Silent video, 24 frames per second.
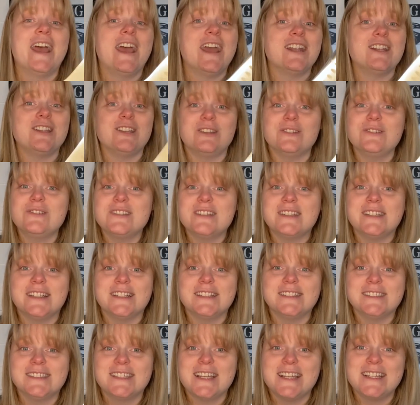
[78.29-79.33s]
and use
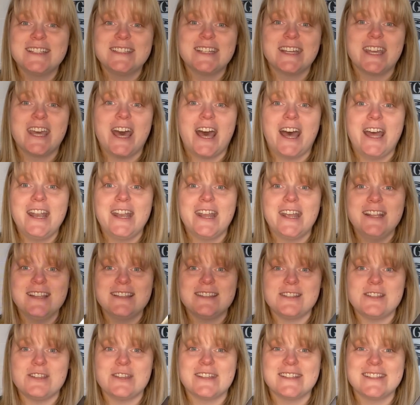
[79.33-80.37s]
this to cut it
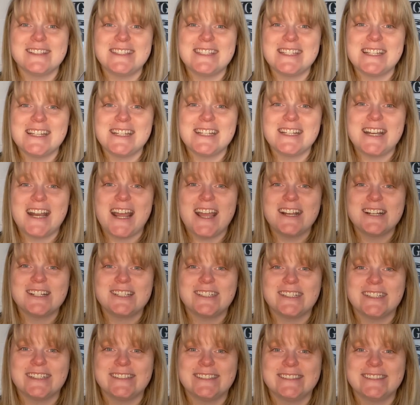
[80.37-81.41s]
so you can see it in action.